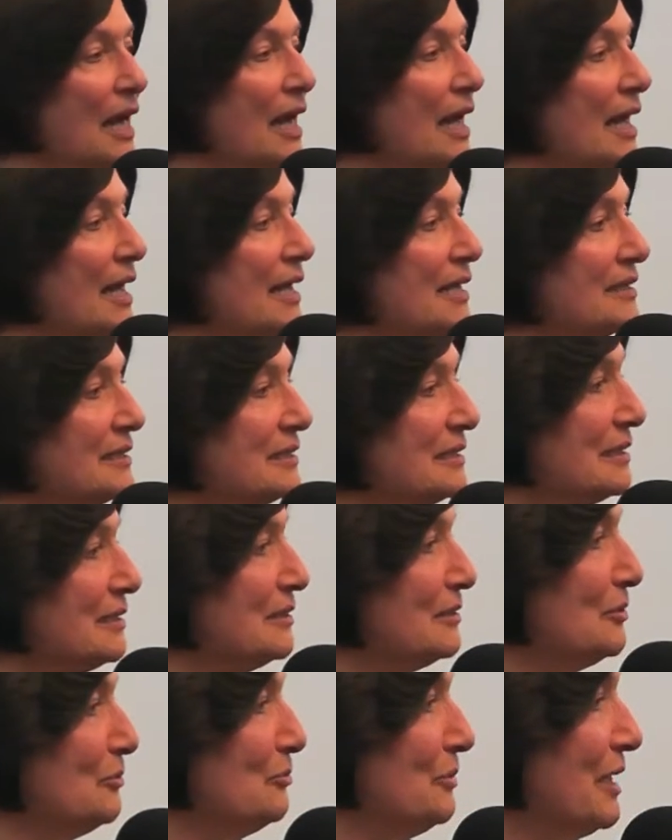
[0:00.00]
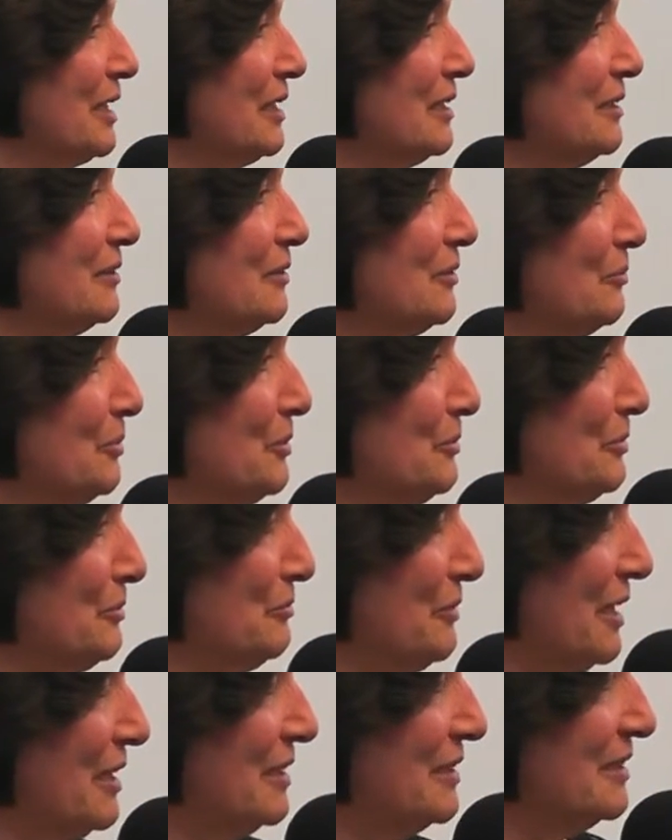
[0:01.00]
and the way we were
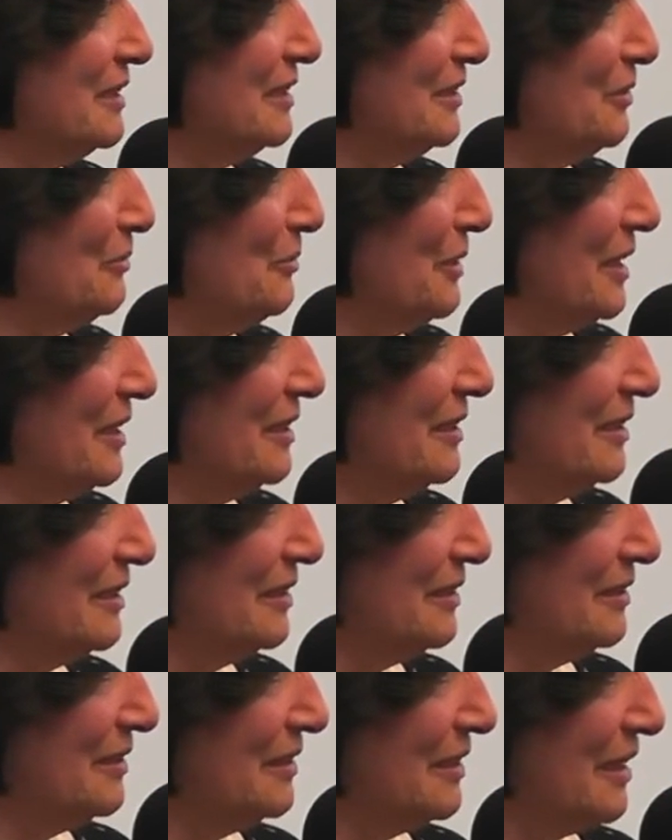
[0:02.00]
raised and the way the